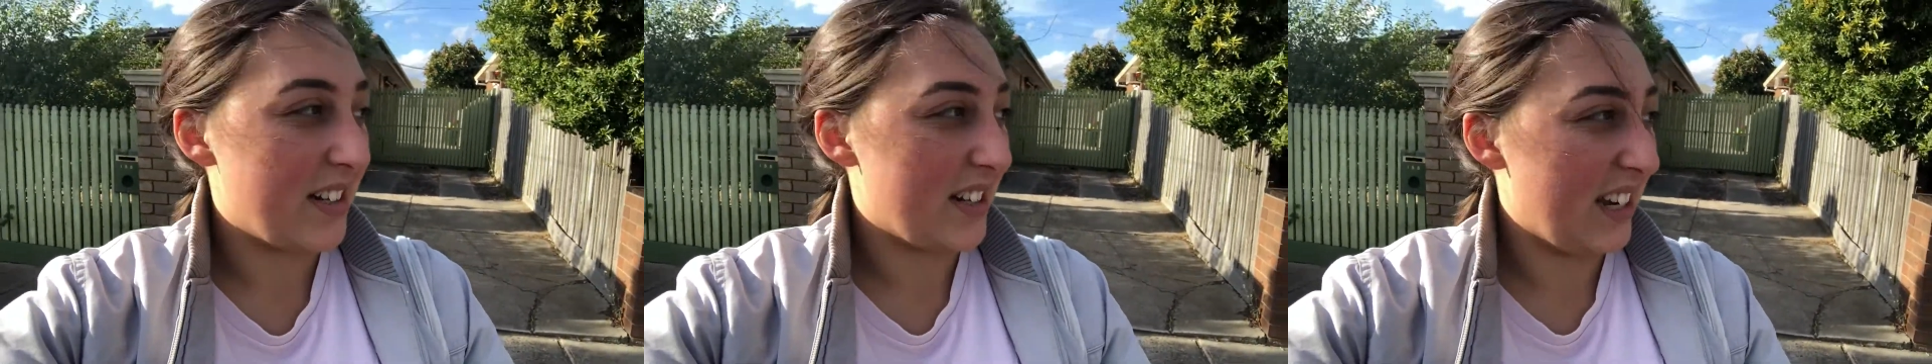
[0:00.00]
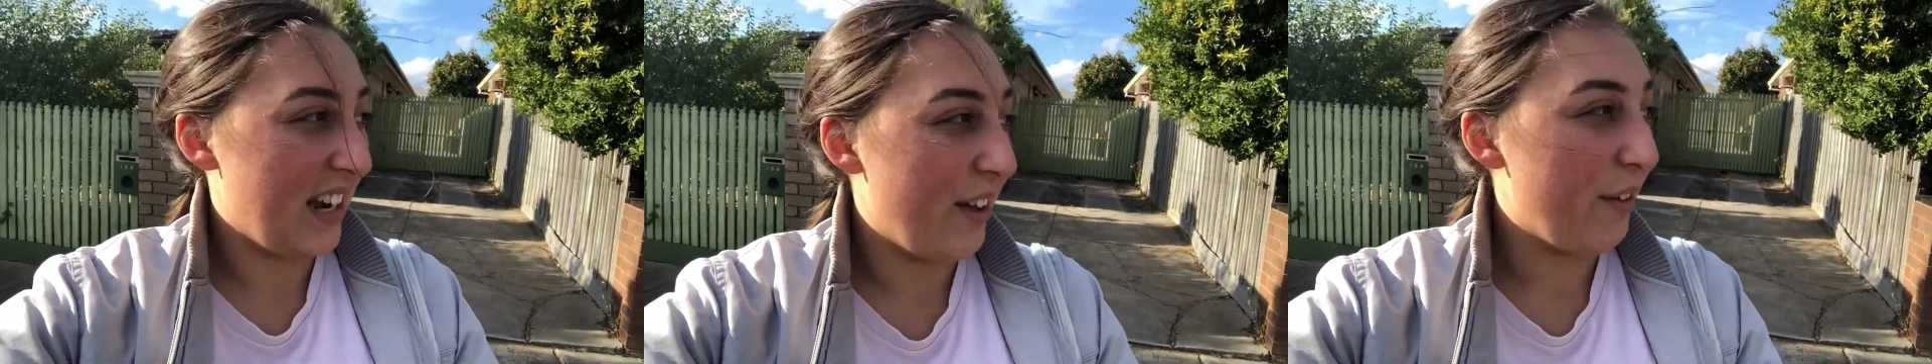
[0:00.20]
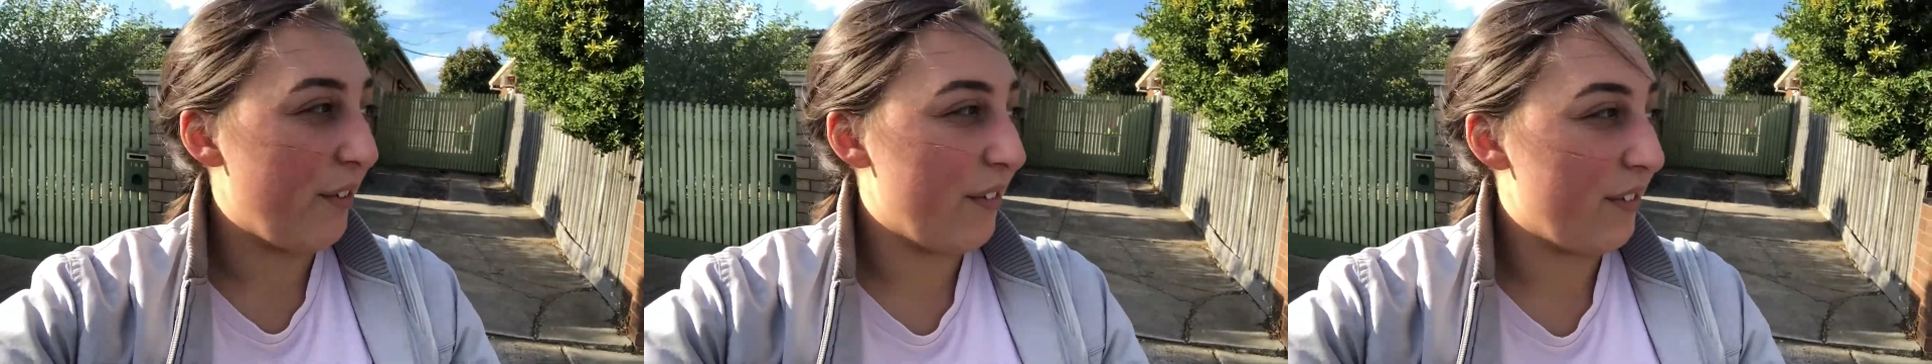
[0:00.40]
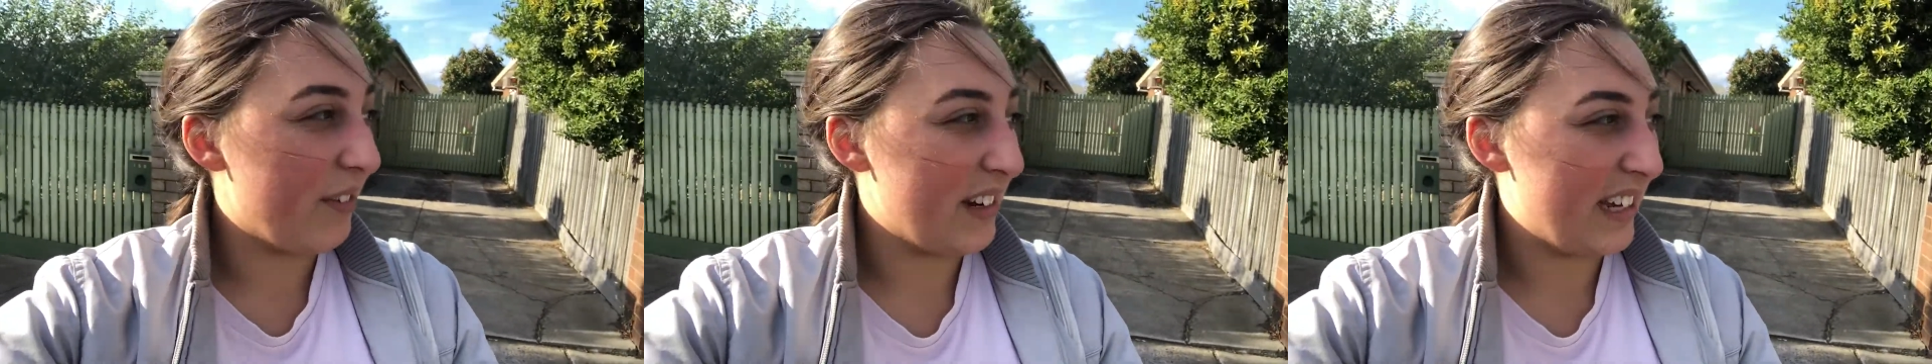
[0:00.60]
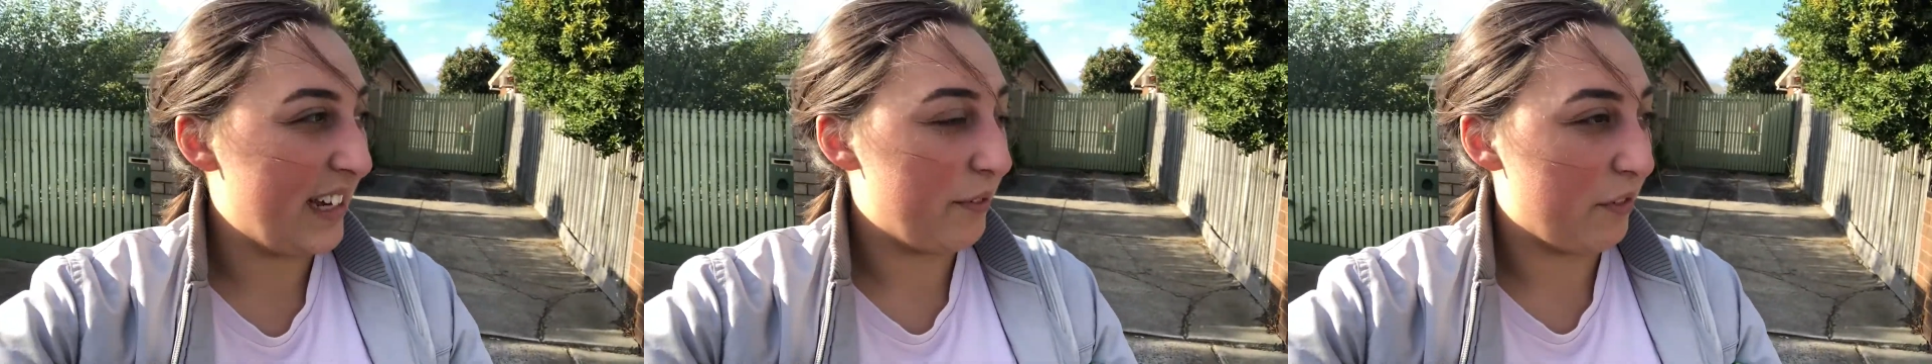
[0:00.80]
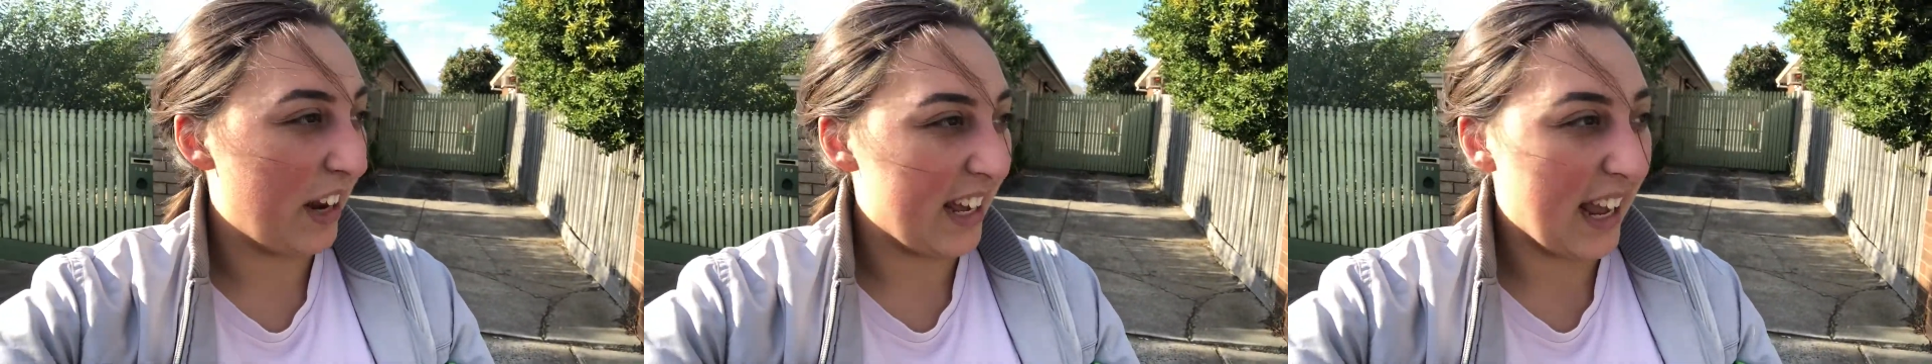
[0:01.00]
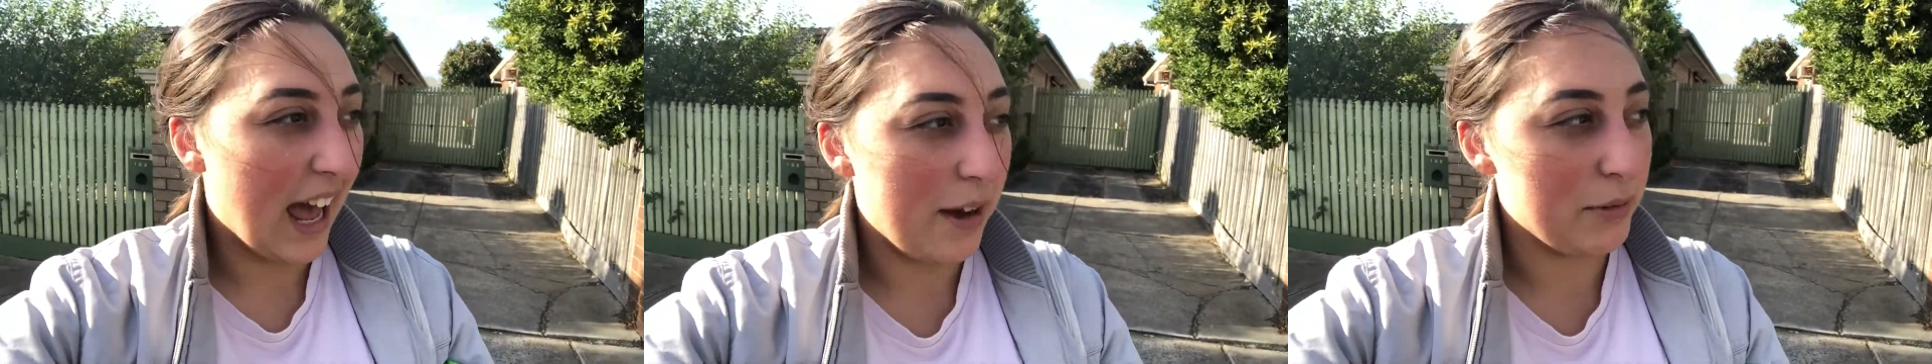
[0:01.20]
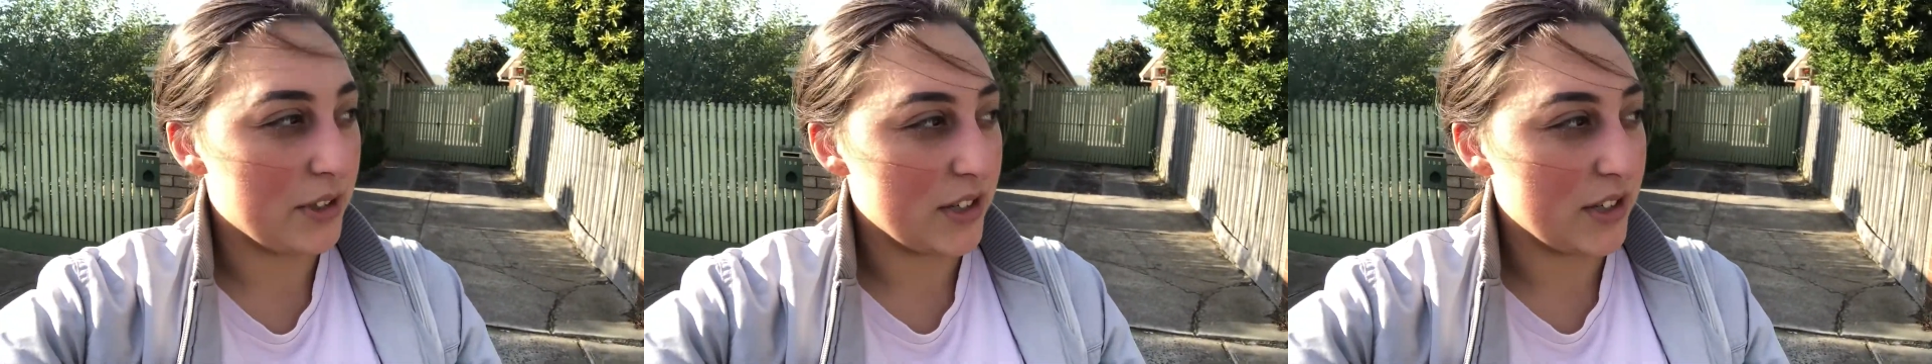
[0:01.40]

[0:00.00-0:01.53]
to leave like hours